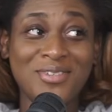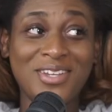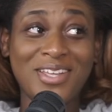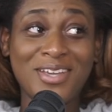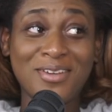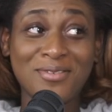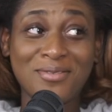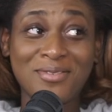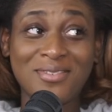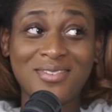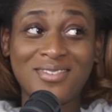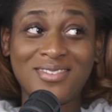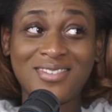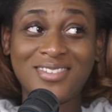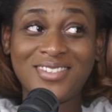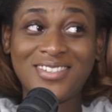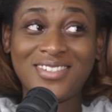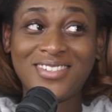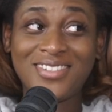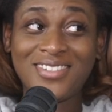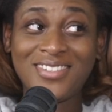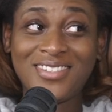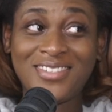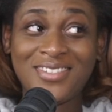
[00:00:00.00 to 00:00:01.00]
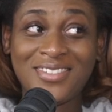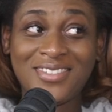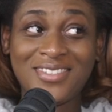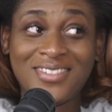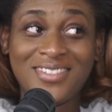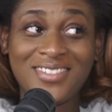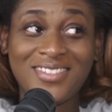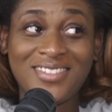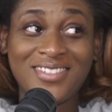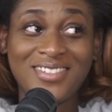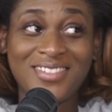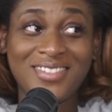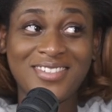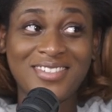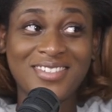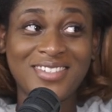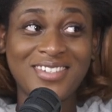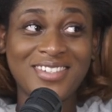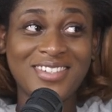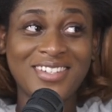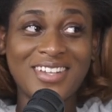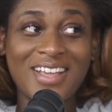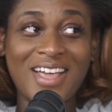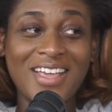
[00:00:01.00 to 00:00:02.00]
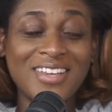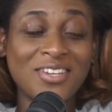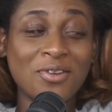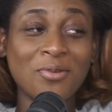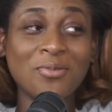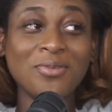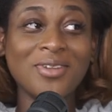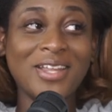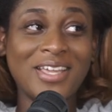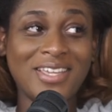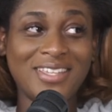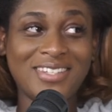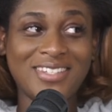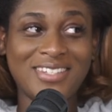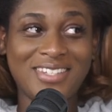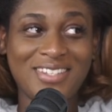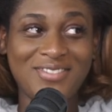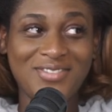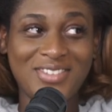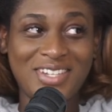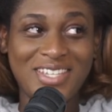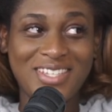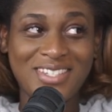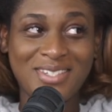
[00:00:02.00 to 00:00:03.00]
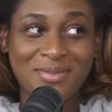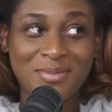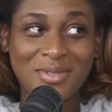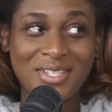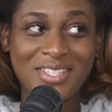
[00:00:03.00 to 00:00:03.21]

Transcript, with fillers: down. What are you talking about? I don't like Stephen A. Smith.